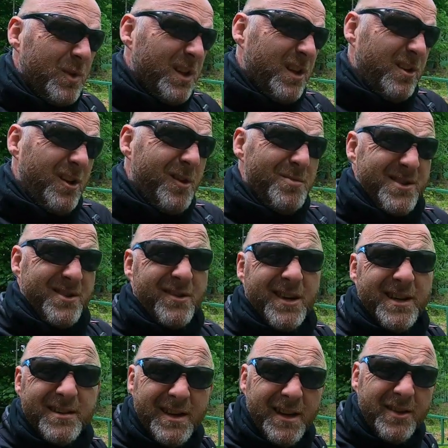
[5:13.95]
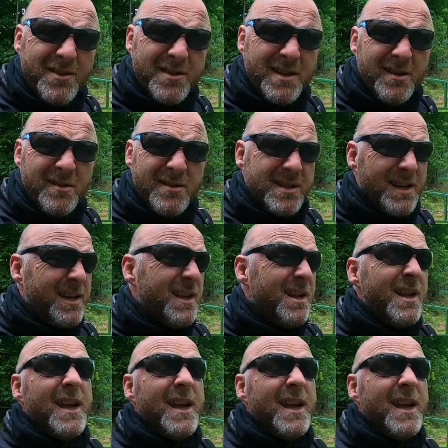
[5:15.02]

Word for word: Well, the cops aren't going to take you seriously,